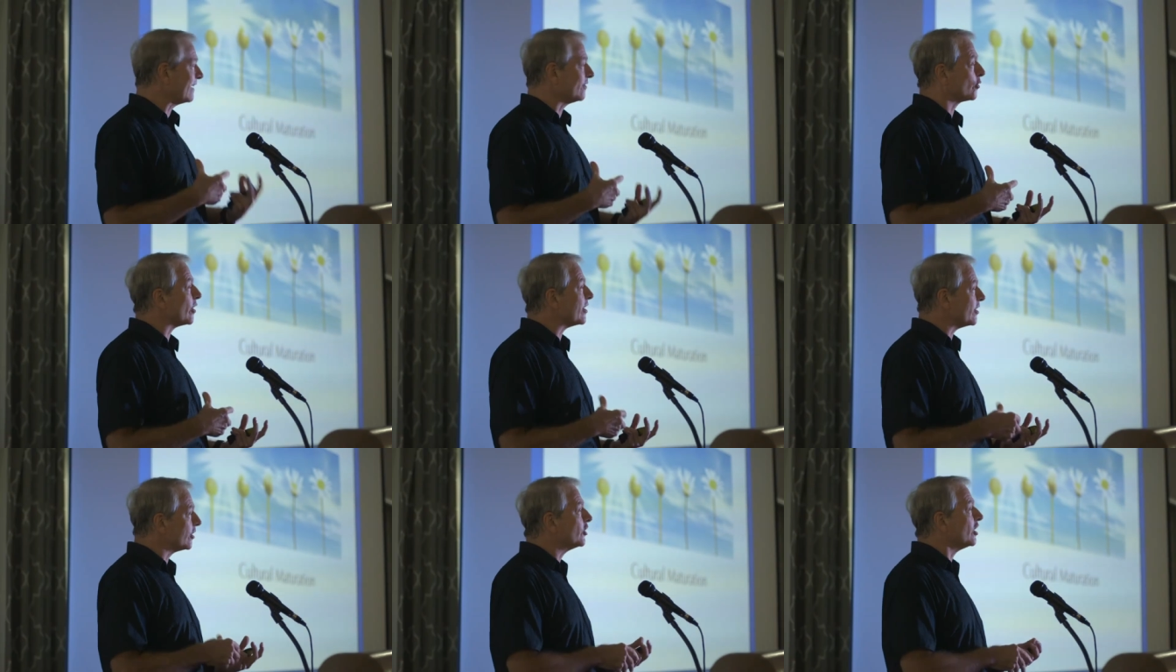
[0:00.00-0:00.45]
of the
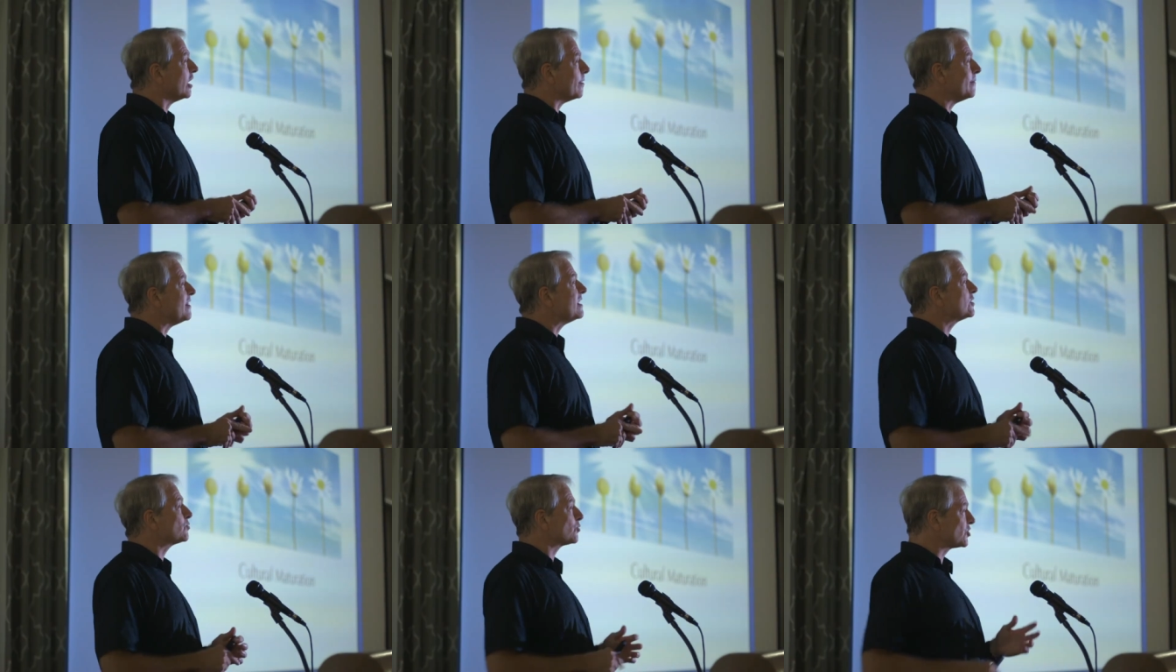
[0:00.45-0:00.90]
greater good. I
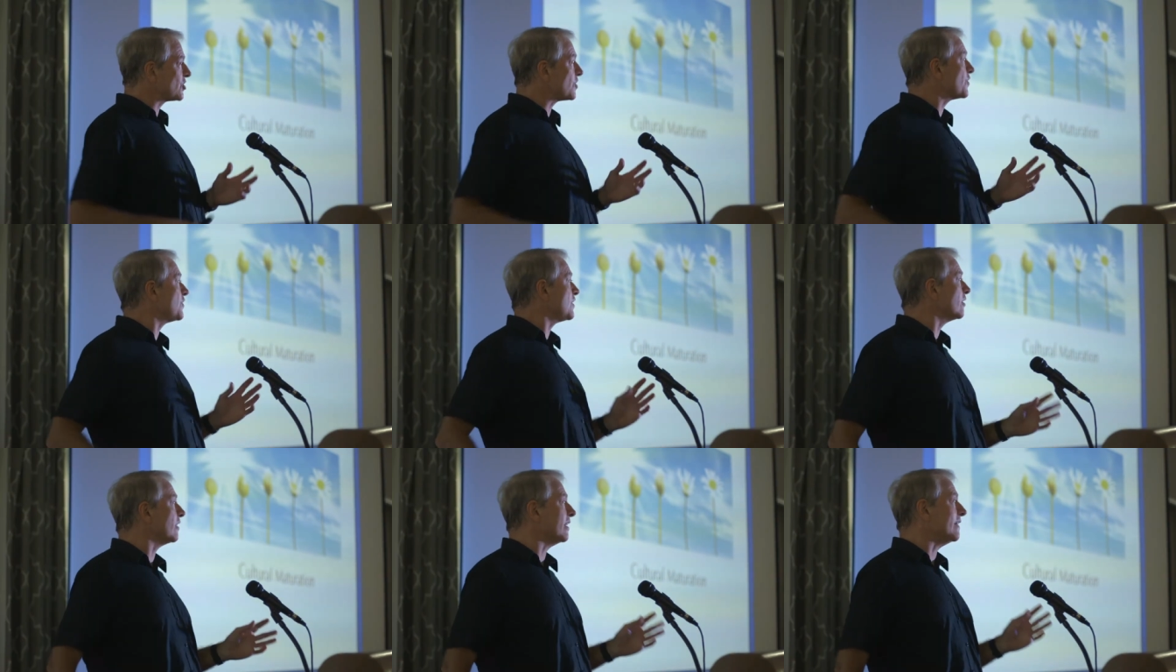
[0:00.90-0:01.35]
mean, this was the
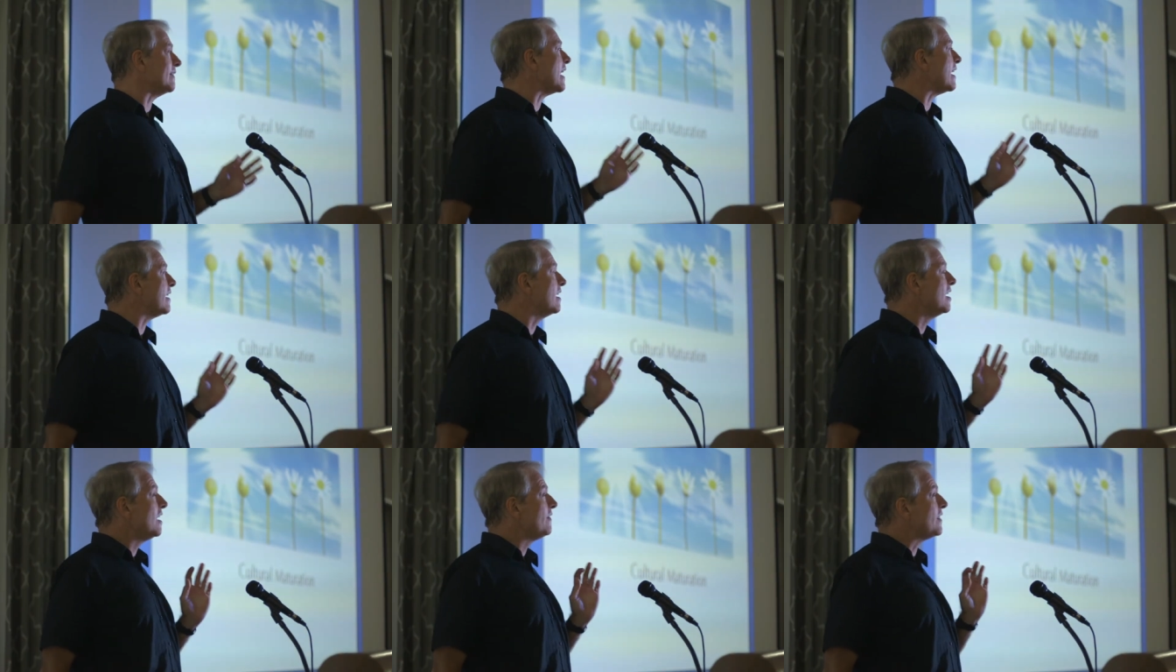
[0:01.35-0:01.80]
theory
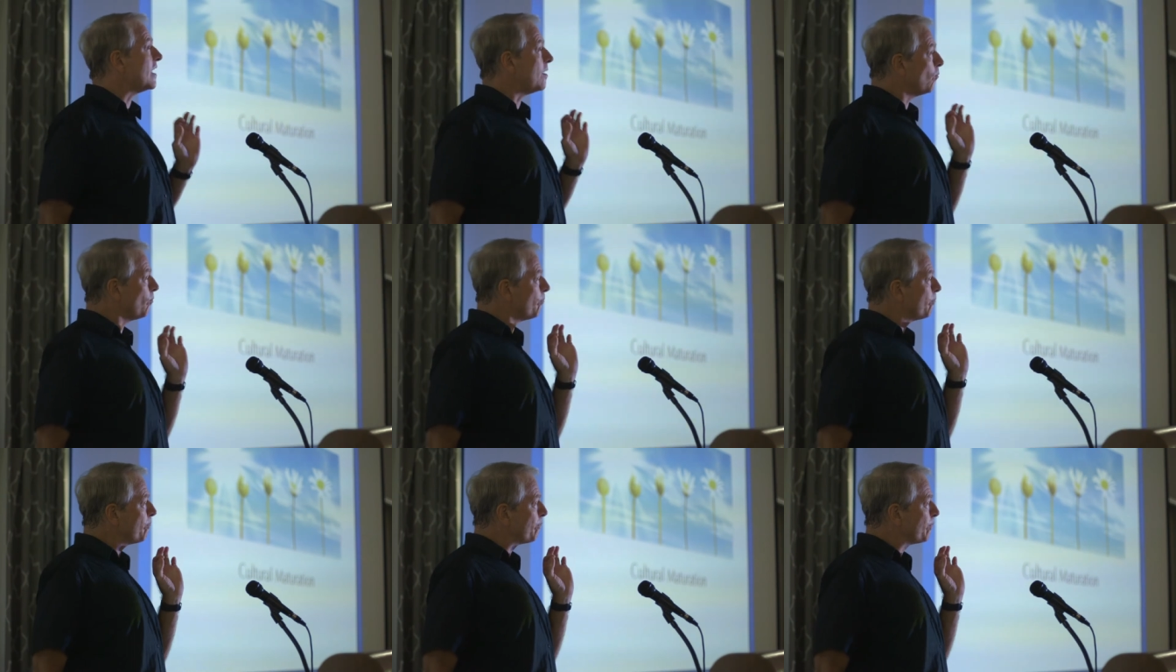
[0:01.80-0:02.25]
that, that
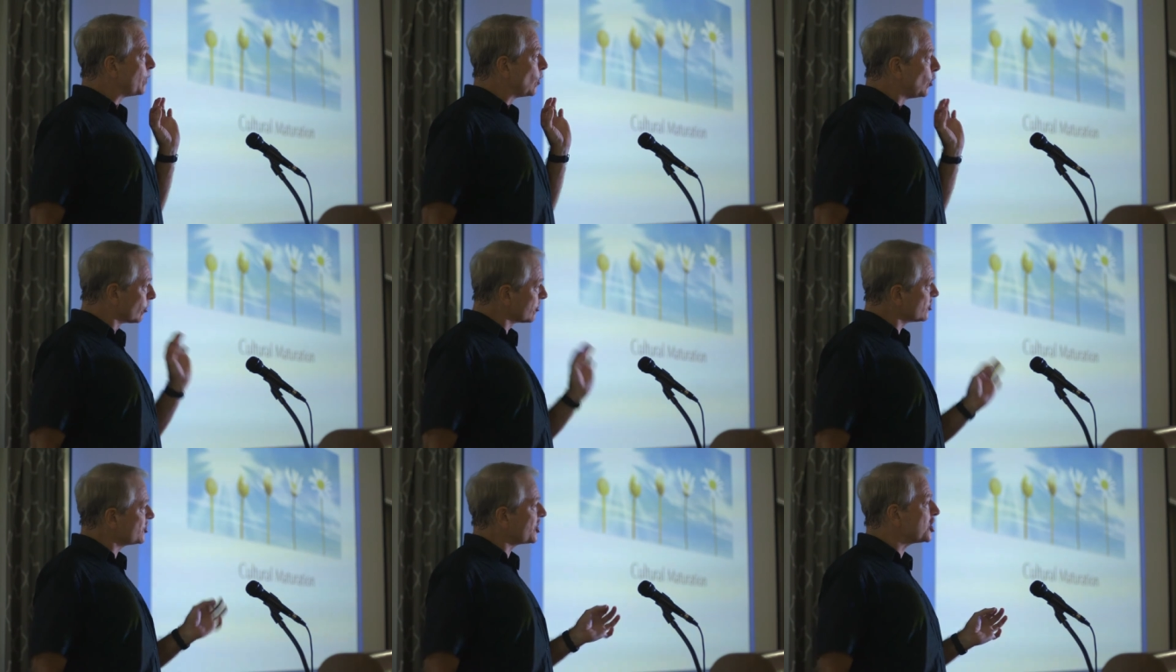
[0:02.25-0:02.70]

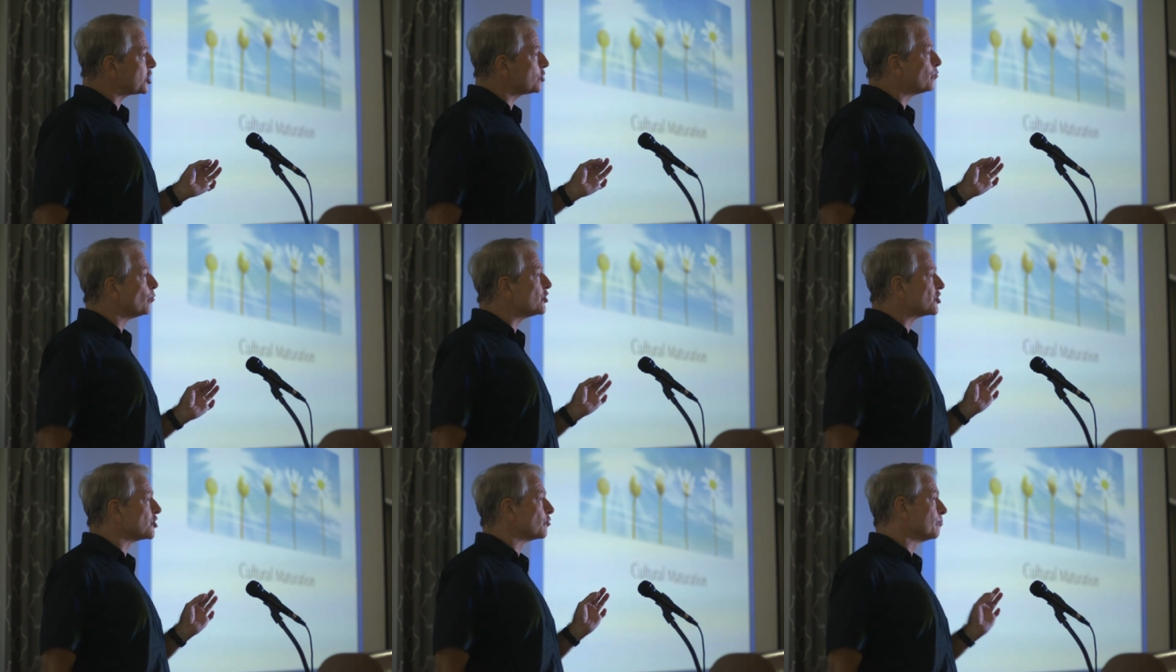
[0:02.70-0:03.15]
polarization
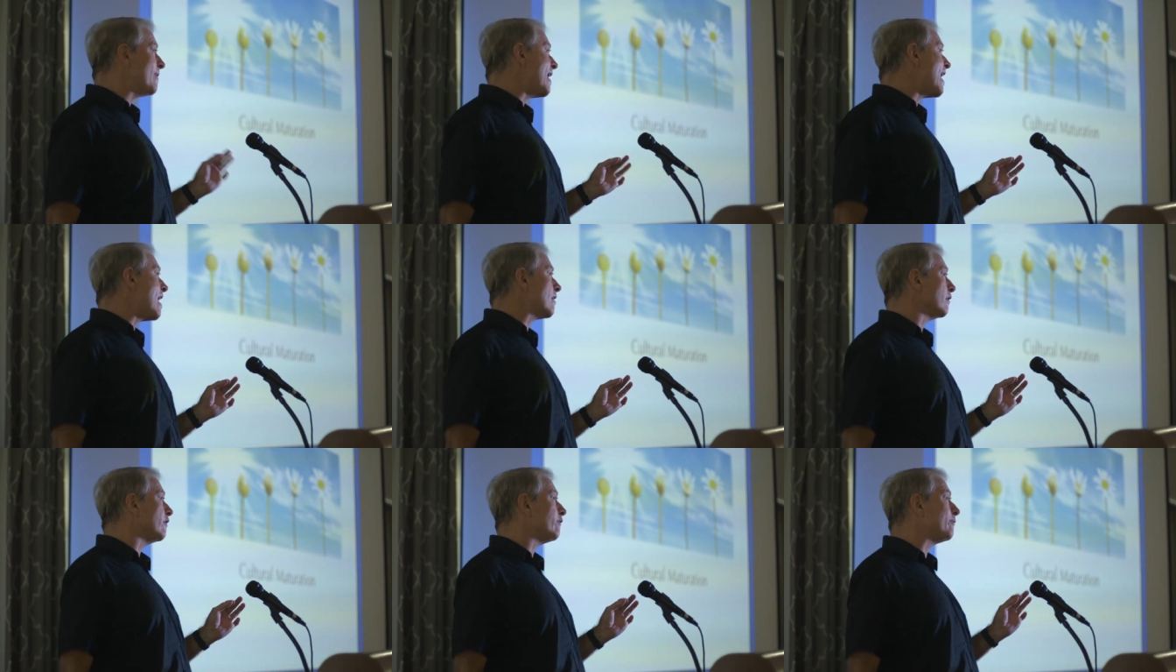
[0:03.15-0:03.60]
was a
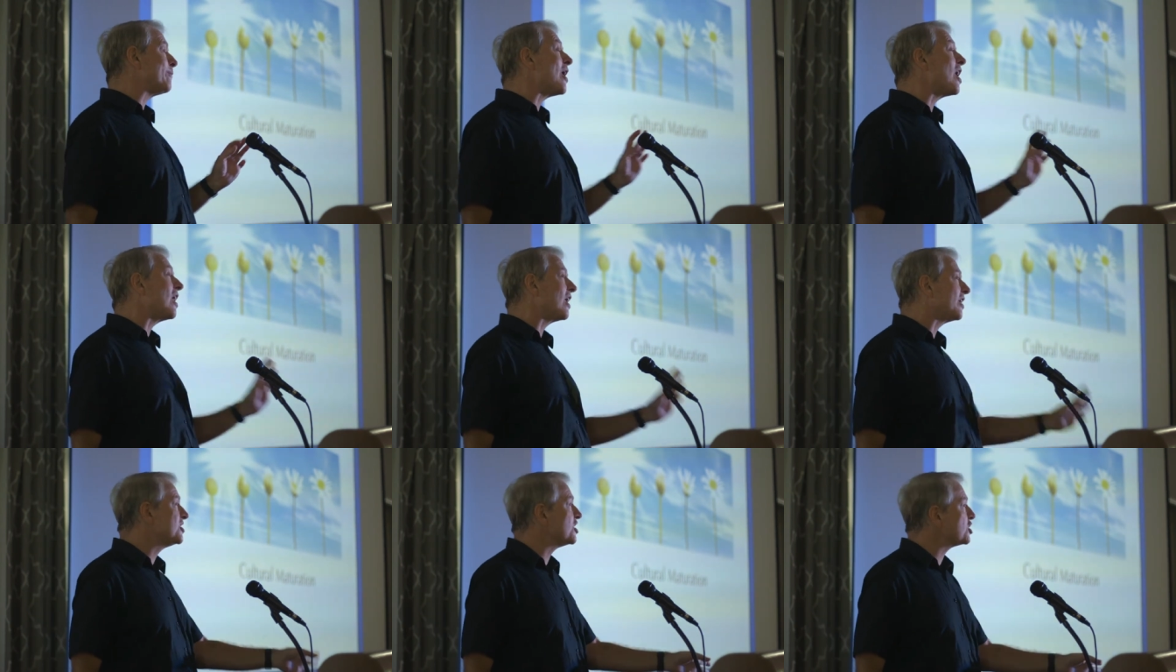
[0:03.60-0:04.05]
matter of
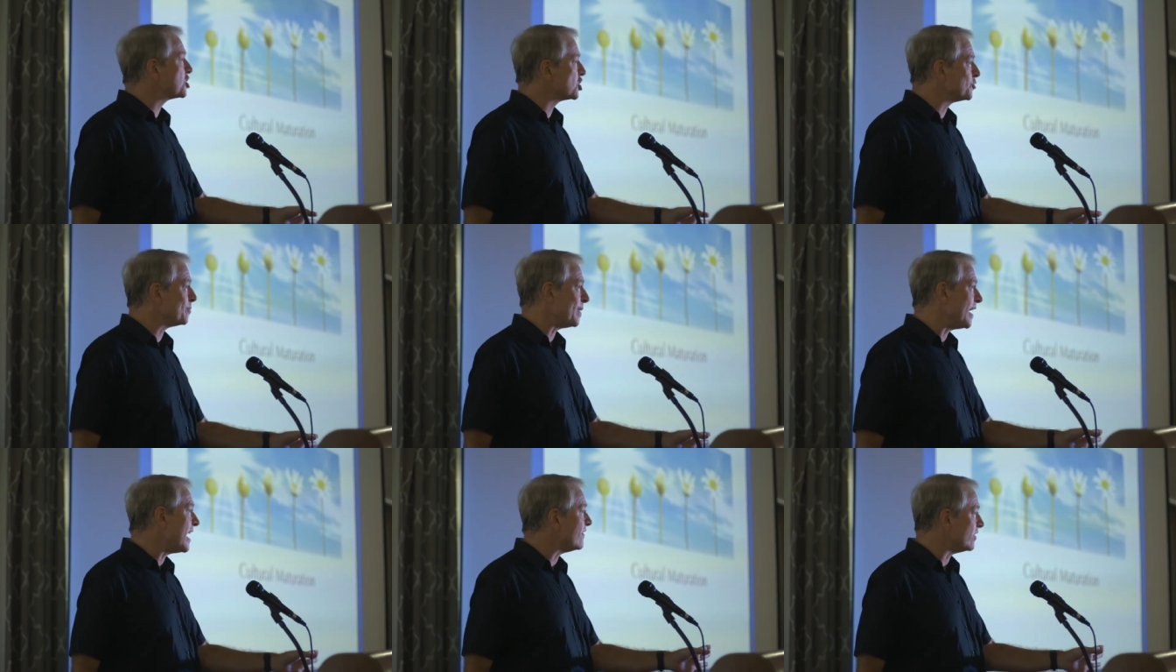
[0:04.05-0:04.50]

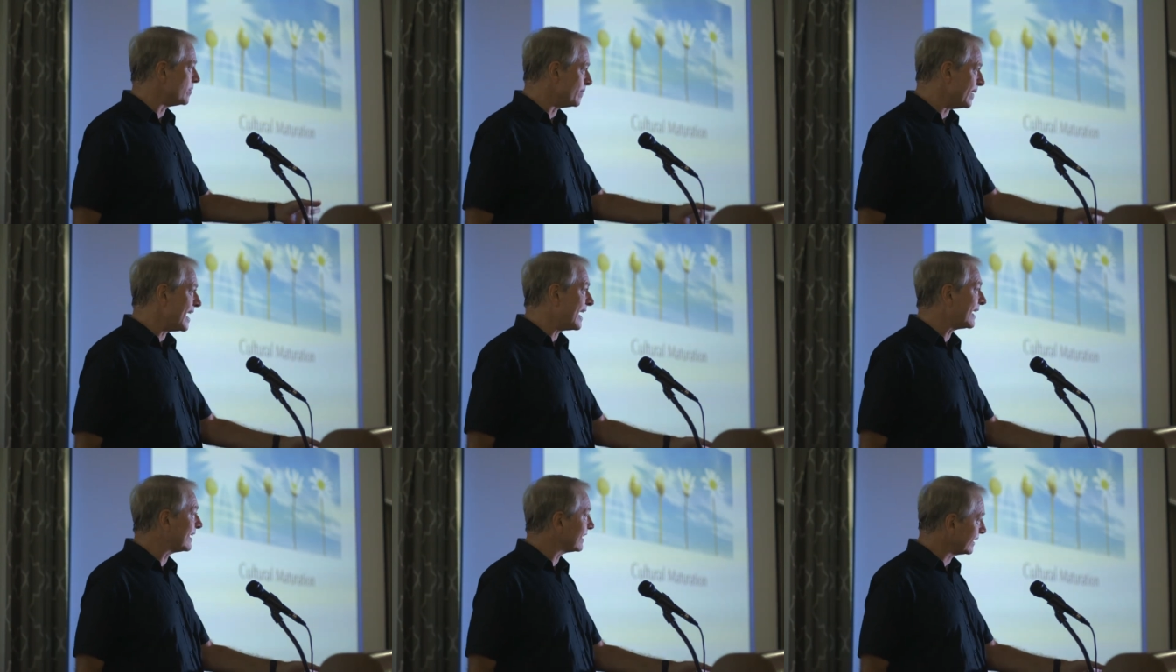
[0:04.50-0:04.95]
politicians behaving
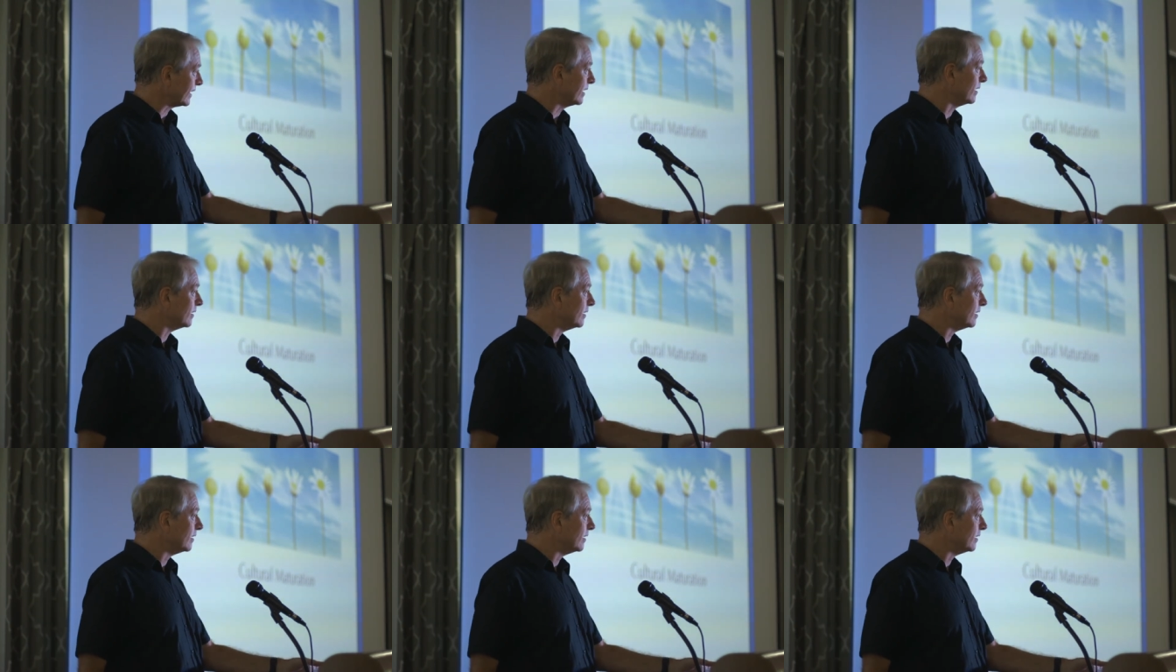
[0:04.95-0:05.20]
badly